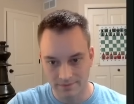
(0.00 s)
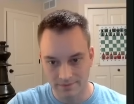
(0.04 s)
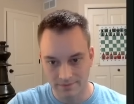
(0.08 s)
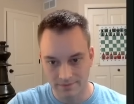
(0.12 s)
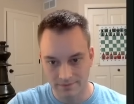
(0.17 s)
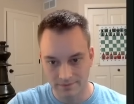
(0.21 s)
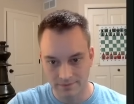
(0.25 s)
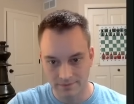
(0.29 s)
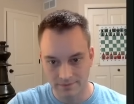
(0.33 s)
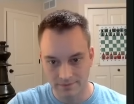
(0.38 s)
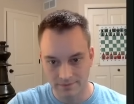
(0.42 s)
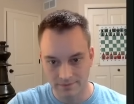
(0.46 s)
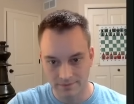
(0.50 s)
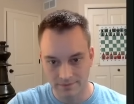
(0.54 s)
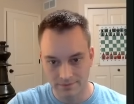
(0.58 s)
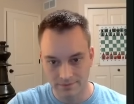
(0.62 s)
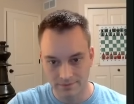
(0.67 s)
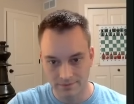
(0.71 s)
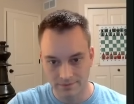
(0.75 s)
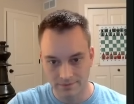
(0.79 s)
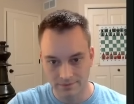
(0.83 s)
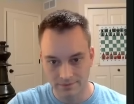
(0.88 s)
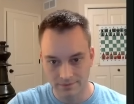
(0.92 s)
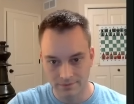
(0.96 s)

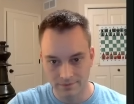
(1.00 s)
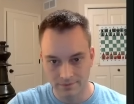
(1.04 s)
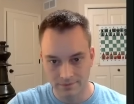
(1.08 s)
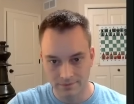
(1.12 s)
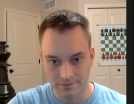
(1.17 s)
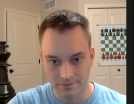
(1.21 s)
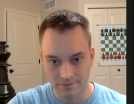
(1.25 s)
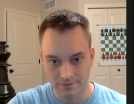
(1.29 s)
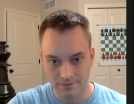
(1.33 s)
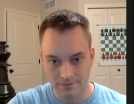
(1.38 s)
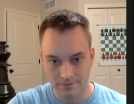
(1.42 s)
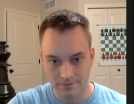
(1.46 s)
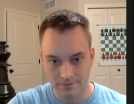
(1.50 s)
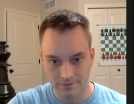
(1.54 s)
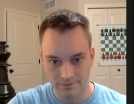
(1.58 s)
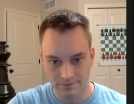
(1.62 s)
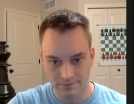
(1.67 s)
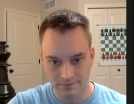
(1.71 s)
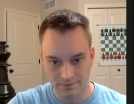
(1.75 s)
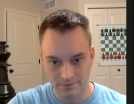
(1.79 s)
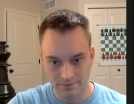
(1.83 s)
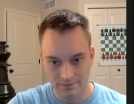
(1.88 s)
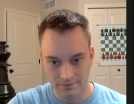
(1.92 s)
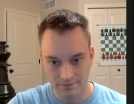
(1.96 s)

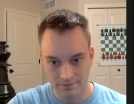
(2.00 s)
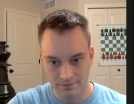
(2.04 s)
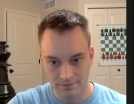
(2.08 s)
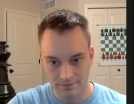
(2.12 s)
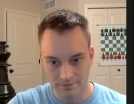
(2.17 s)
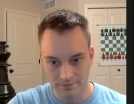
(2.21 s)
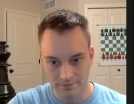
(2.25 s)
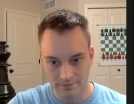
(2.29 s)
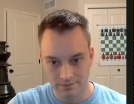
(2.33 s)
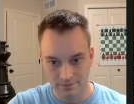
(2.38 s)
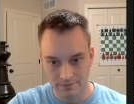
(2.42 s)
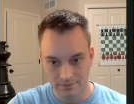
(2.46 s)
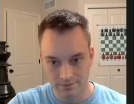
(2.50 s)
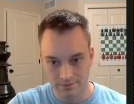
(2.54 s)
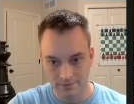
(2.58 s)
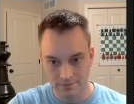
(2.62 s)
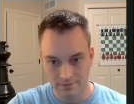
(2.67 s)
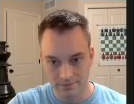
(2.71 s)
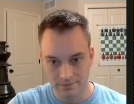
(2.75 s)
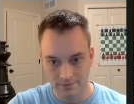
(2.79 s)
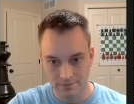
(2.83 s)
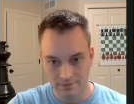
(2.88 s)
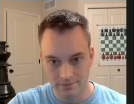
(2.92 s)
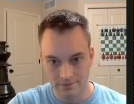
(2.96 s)

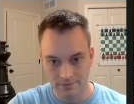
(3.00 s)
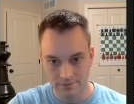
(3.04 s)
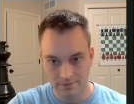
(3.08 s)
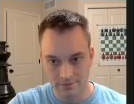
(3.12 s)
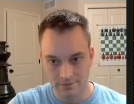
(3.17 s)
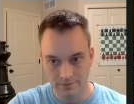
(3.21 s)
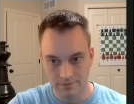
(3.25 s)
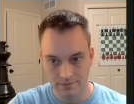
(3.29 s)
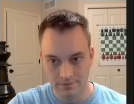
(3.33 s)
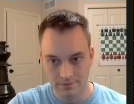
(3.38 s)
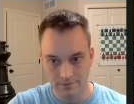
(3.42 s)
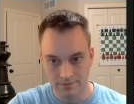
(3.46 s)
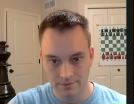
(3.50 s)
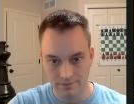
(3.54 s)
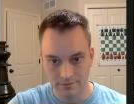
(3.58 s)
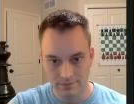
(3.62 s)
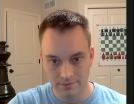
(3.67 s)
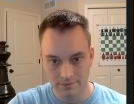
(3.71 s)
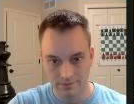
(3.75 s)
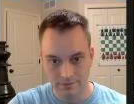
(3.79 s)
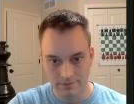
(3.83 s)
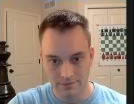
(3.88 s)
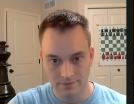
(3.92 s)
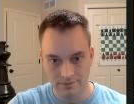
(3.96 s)

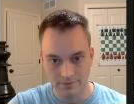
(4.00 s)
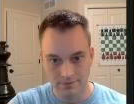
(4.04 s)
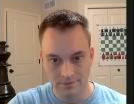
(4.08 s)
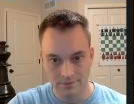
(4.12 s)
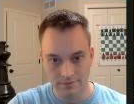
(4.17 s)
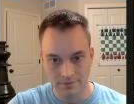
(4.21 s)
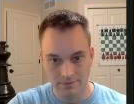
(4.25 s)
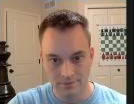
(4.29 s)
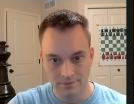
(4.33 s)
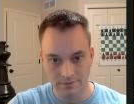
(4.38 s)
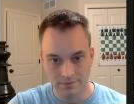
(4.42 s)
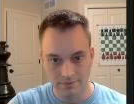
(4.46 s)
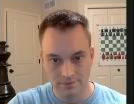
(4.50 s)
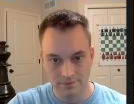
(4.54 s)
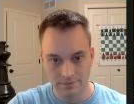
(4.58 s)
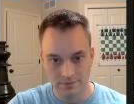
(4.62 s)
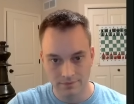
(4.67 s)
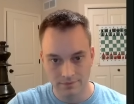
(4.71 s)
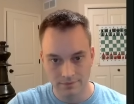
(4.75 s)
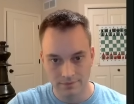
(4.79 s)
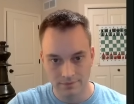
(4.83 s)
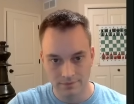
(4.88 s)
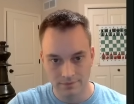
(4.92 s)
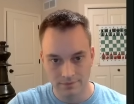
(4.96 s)

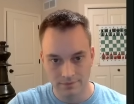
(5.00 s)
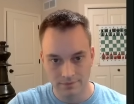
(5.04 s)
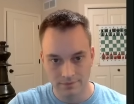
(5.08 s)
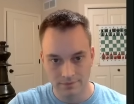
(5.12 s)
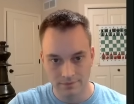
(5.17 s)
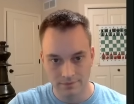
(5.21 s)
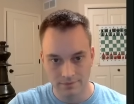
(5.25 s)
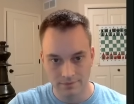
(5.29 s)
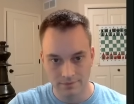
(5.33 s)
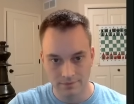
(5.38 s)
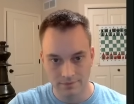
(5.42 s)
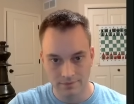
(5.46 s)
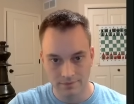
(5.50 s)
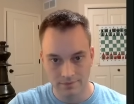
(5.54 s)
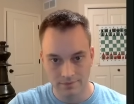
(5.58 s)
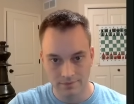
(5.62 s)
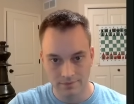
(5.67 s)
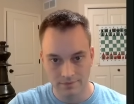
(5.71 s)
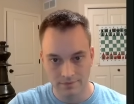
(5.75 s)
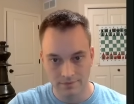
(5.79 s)
(silence)